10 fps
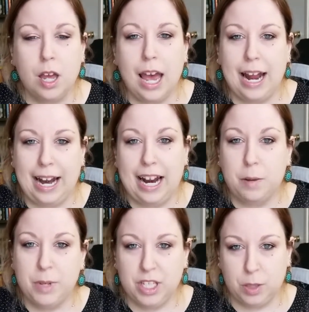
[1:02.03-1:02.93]
and I had a
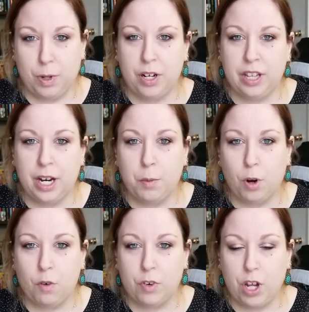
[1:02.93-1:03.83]
big sweater that I wore
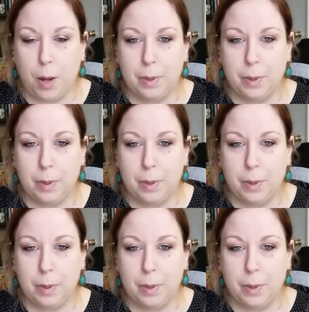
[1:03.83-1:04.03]
over top of